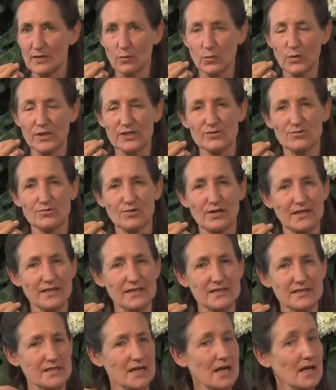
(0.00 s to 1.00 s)
which
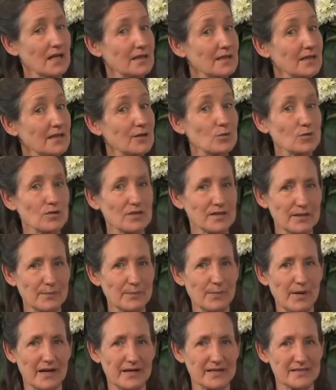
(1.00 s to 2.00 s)
release lingual
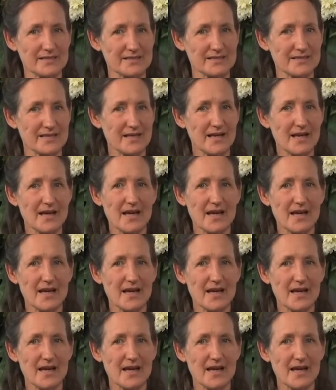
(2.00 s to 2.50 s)
lipase.